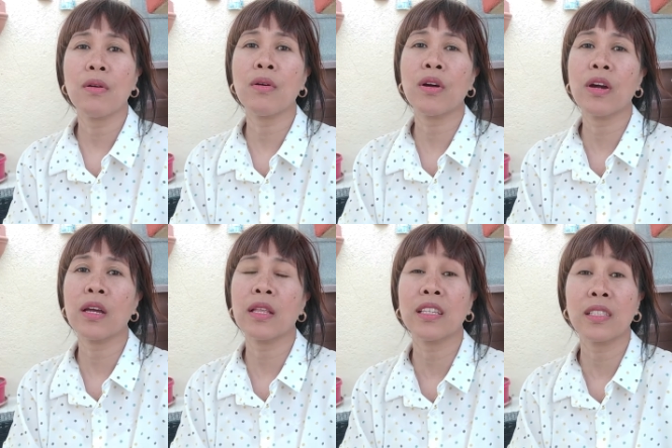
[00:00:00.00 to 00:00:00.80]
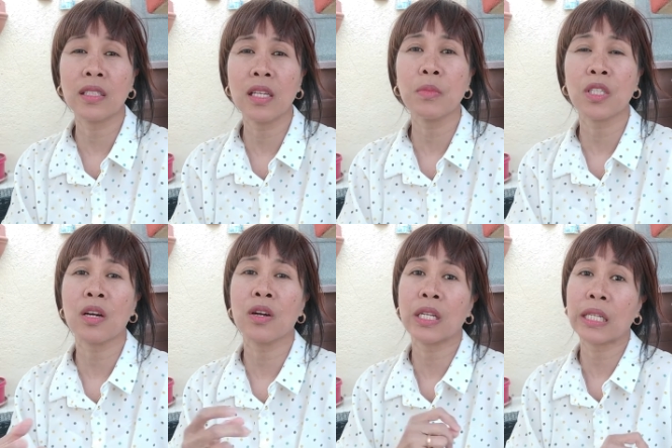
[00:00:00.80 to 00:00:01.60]
or that seem to
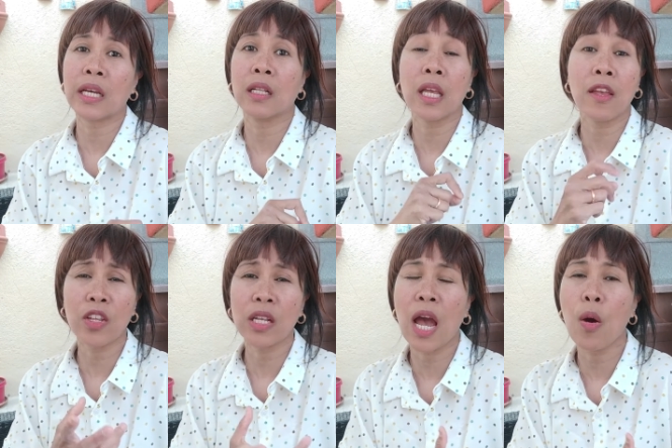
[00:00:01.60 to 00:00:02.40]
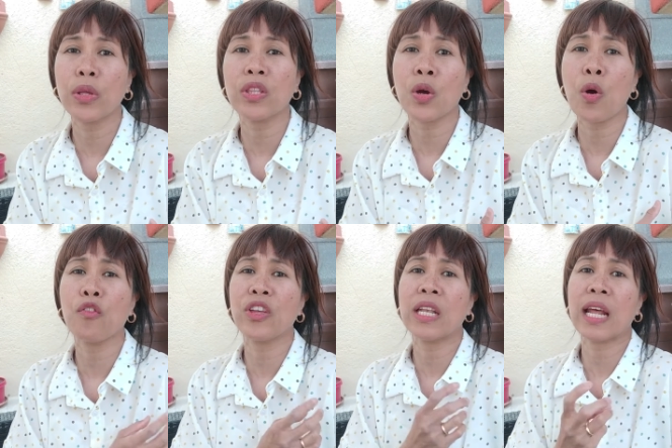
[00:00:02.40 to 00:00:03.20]
curtail, even now with
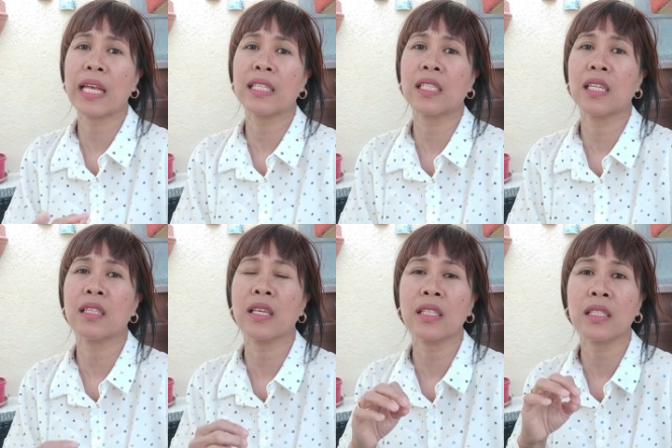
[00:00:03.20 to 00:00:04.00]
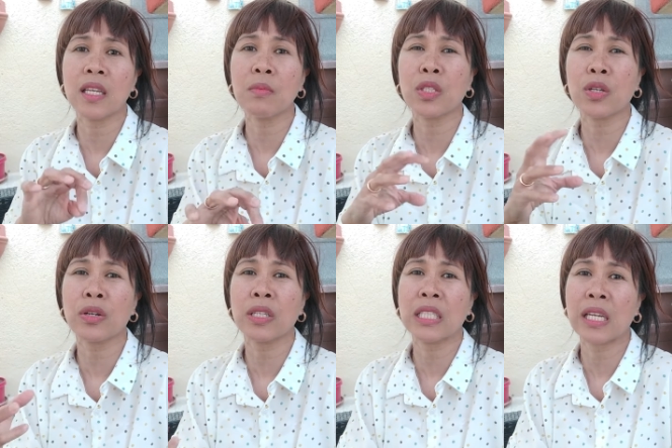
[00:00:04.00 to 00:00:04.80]
COVID nineteen, they seem to
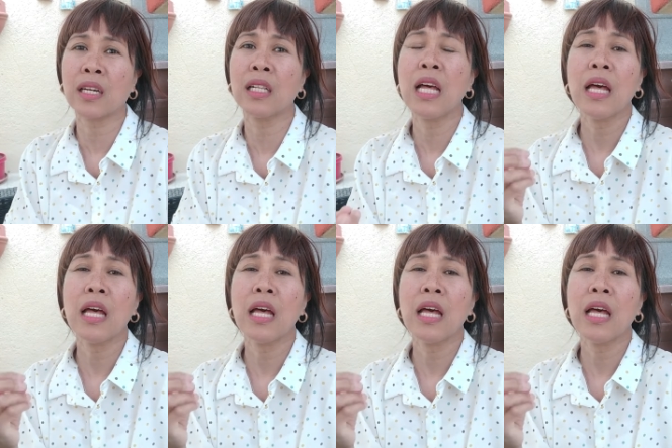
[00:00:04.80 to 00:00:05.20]
curtail